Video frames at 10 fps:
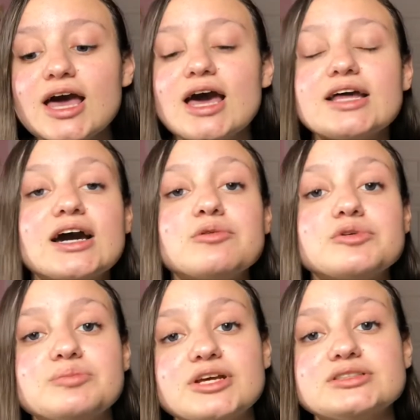And I
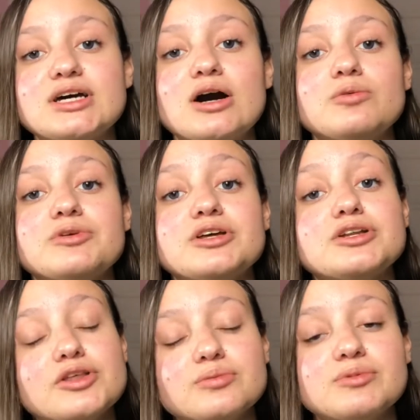would blend out with
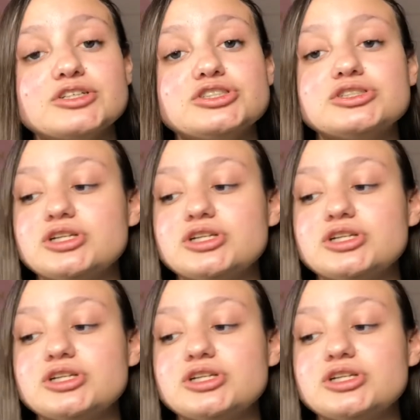another brush